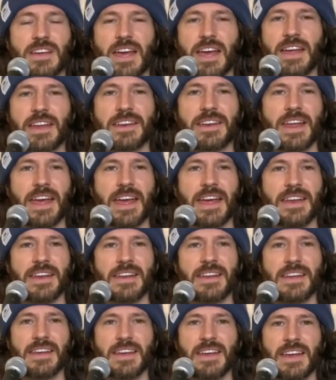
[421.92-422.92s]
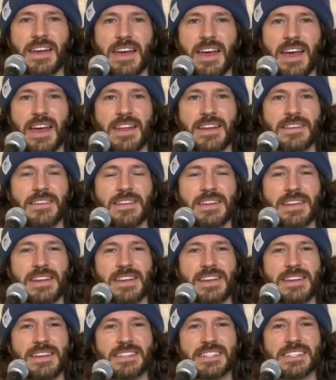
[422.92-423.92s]
And
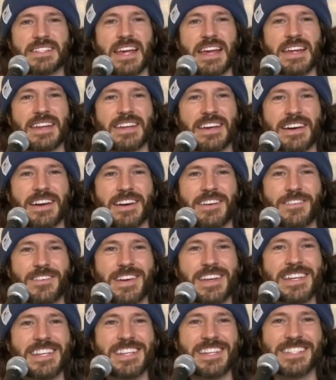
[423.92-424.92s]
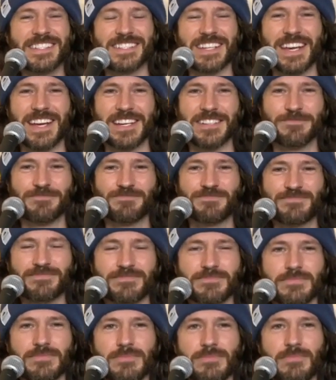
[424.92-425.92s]
he said, what did he say?
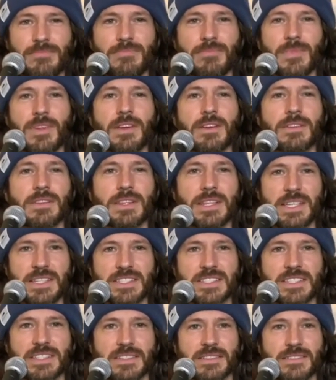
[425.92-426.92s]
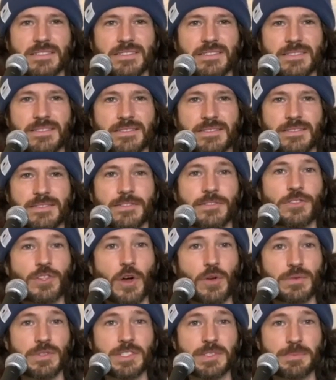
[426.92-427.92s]
Listen,
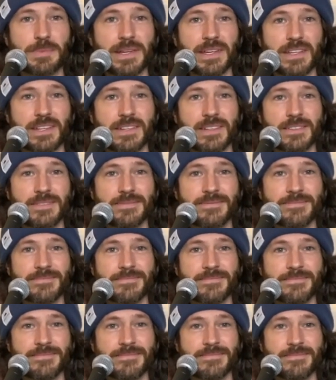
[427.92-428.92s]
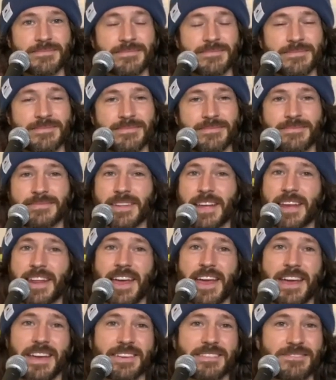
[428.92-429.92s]
don't speak. And
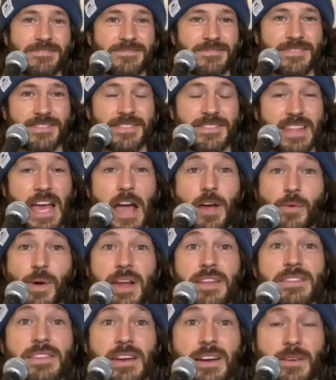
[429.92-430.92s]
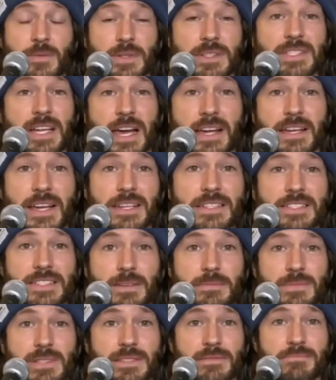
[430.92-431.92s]
hey, that right there was, I guess,
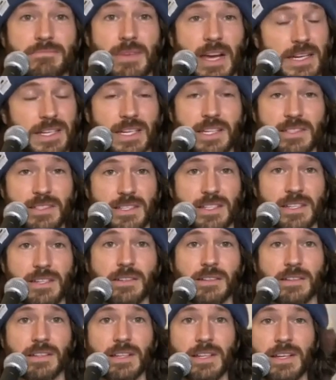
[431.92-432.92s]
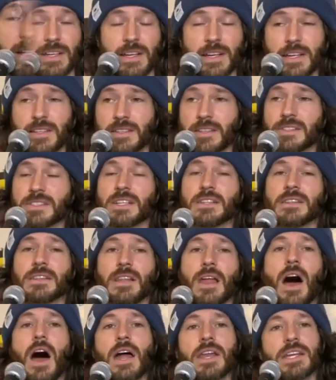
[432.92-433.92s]
something I needed to hear. There's a
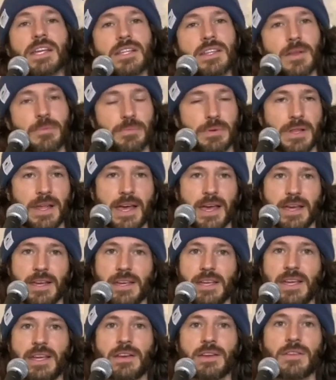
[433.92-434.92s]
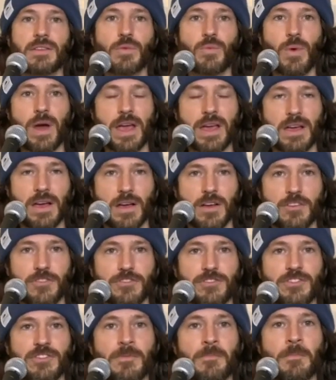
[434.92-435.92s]
lot in the play in the way
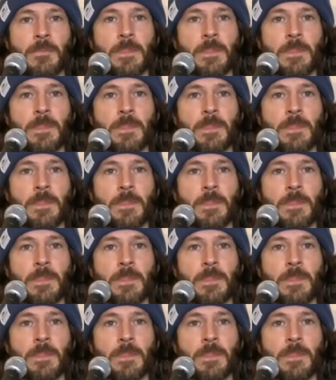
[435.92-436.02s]
of